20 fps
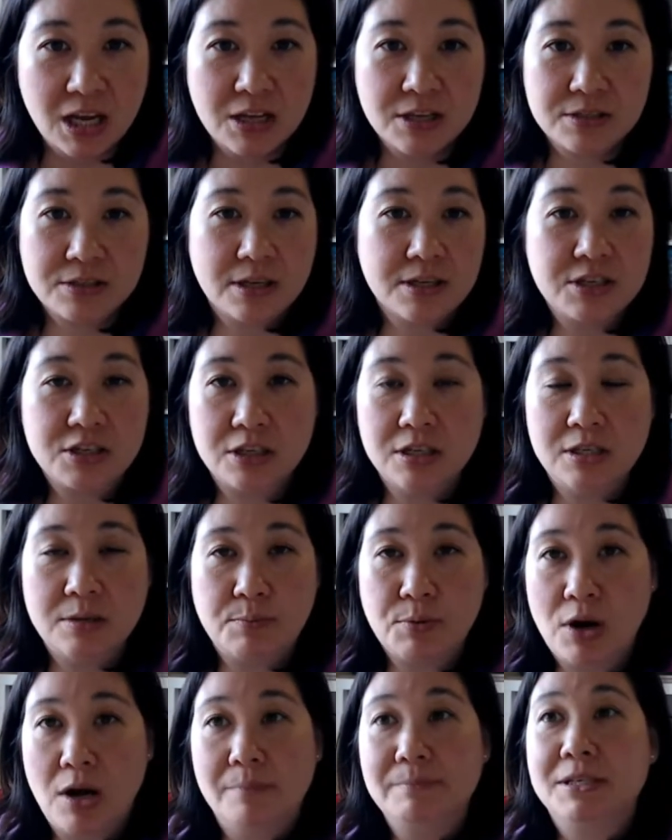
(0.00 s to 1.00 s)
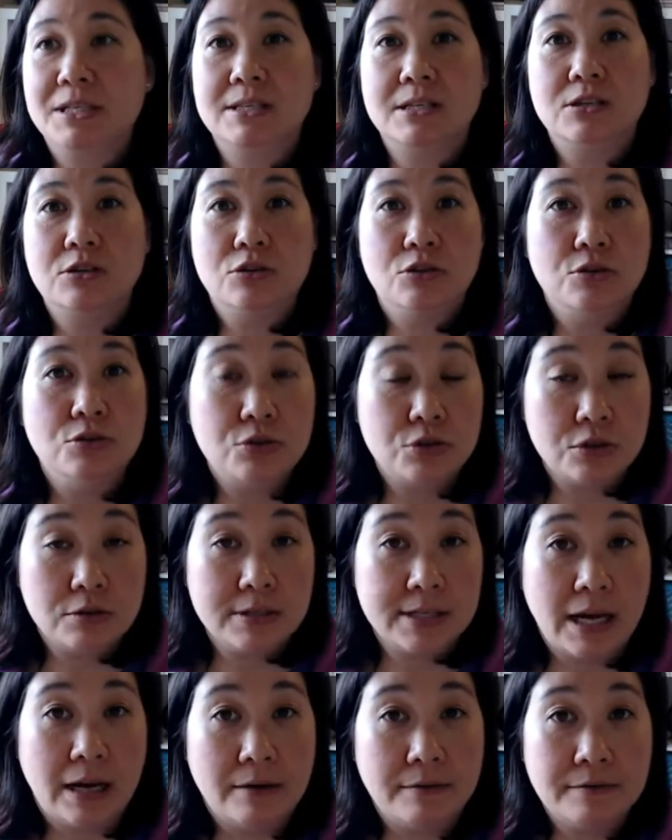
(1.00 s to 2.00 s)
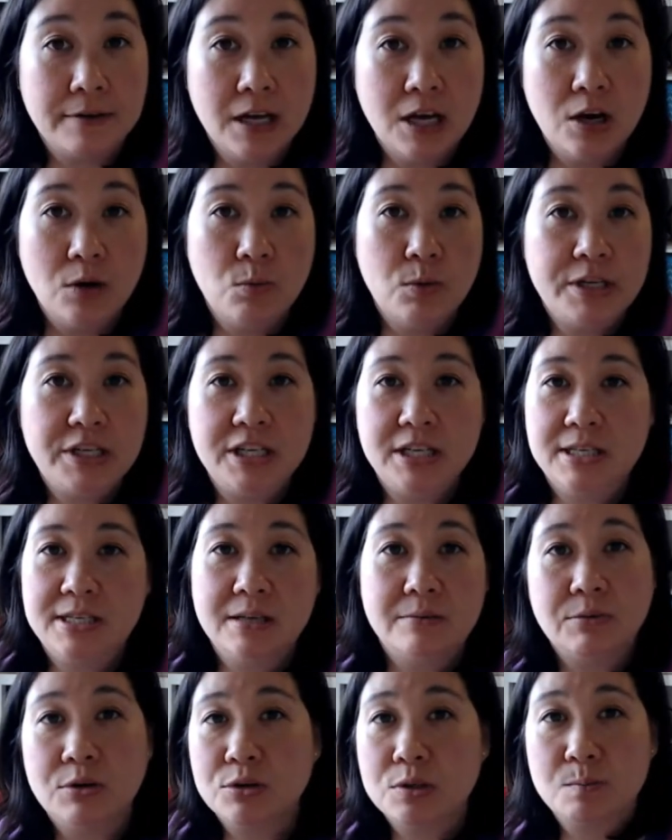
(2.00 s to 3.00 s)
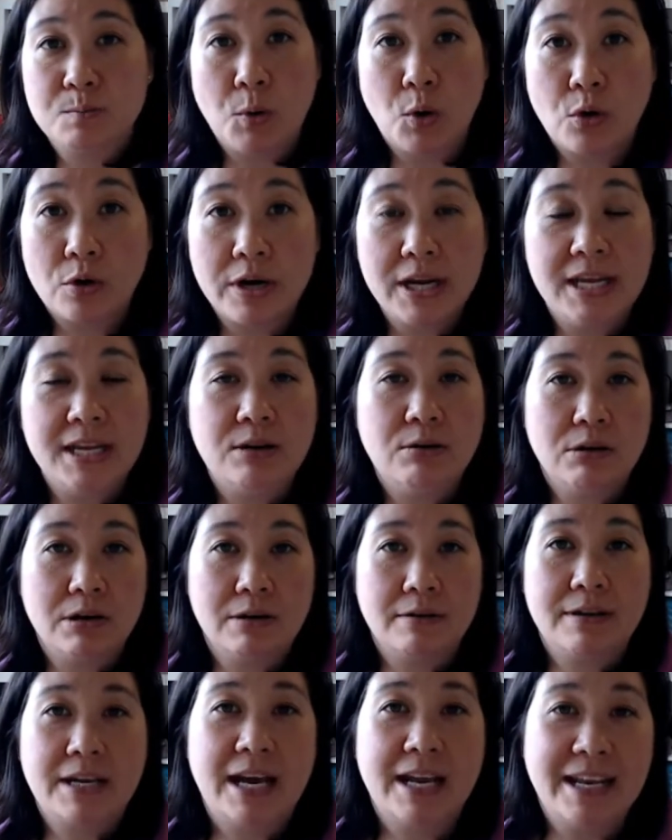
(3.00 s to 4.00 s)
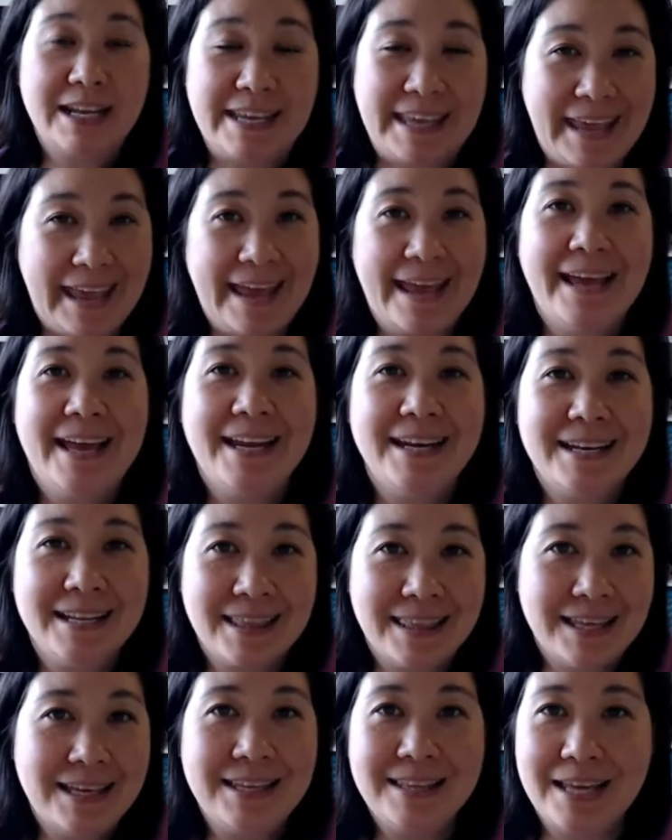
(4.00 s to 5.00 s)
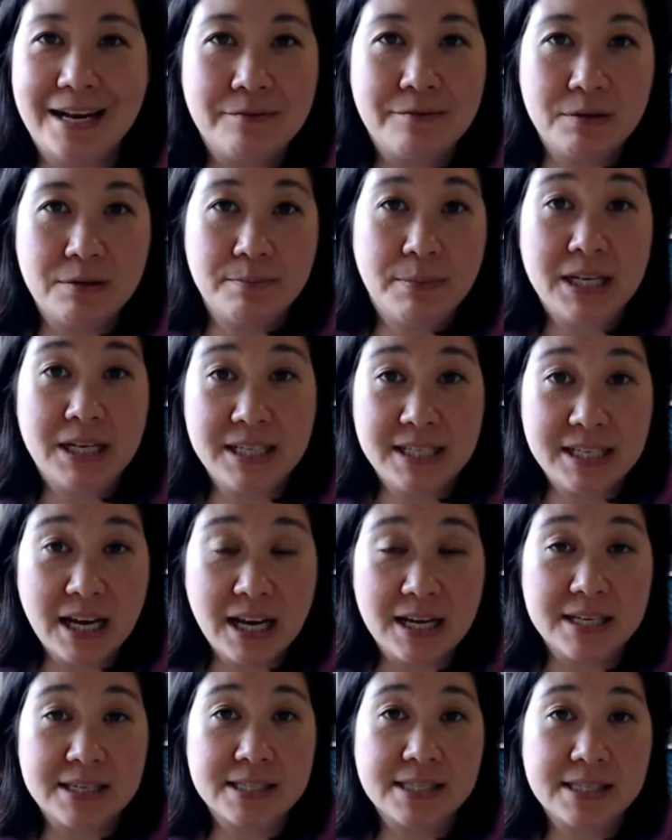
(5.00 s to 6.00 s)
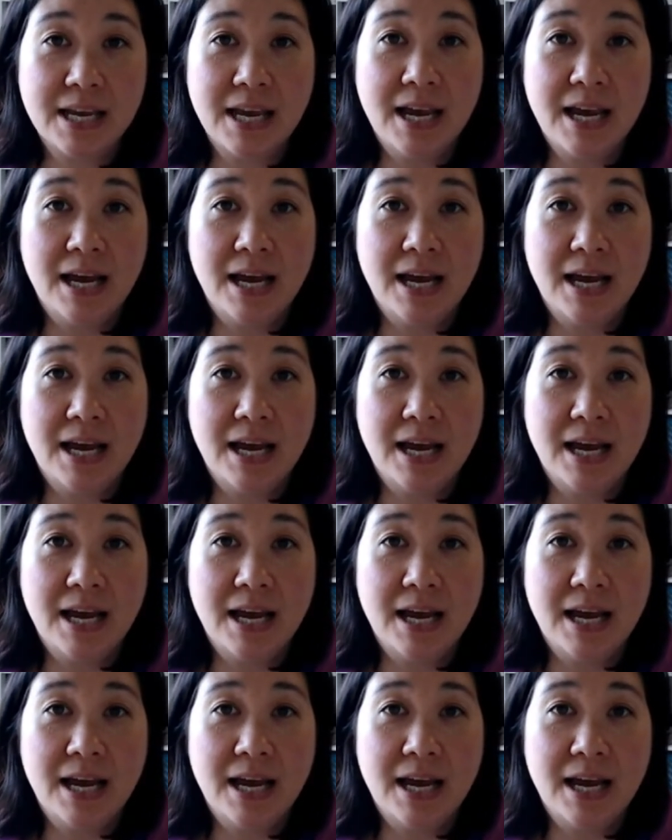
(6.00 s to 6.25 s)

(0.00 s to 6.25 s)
Essentially, the prompt is introduce yourself, which is the most boring kind of canned thing that everybody does.